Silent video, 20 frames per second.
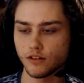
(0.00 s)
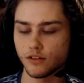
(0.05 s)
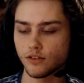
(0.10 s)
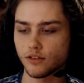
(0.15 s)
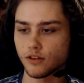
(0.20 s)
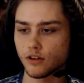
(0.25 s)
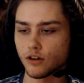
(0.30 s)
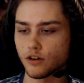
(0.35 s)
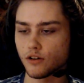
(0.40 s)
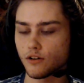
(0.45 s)

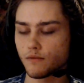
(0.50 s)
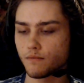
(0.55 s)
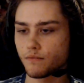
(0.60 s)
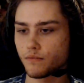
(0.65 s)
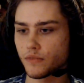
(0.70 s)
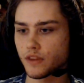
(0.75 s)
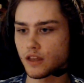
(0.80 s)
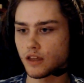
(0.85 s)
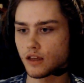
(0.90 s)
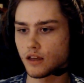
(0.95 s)
So
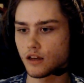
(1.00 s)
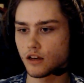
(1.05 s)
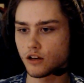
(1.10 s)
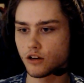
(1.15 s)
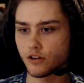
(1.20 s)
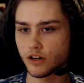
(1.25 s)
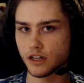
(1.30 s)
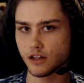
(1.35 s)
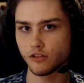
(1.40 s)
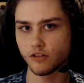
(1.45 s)

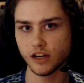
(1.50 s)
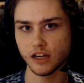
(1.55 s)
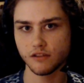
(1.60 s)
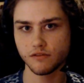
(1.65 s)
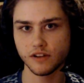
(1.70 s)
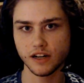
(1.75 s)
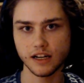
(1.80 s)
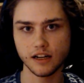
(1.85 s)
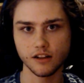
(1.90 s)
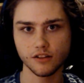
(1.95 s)
going to grand
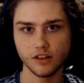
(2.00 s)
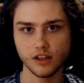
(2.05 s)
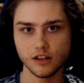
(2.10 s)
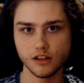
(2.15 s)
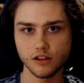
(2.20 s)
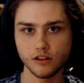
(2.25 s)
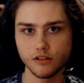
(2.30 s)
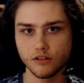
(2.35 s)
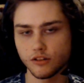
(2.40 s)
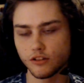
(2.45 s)
finals I
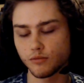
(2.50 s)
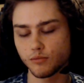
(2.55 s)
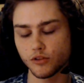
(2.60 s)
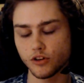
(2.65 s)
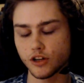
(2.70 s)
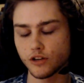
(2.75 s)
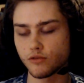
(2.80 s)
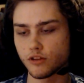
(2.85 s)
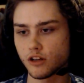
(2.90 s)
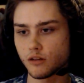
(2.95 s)
knew was
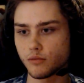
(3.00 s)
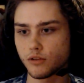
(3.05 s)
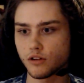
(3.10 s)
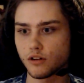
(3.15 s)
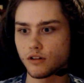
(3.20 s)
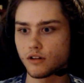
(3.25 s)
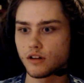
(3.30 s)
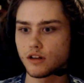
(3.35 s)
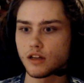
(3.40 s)
pretty winnable.